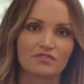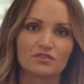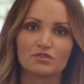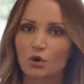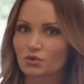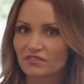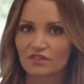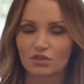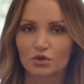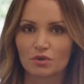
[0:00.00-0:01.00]
If you don't live
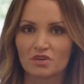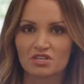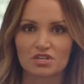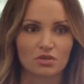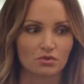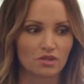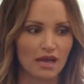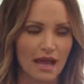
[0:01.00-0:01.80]
in Laguna Beach and you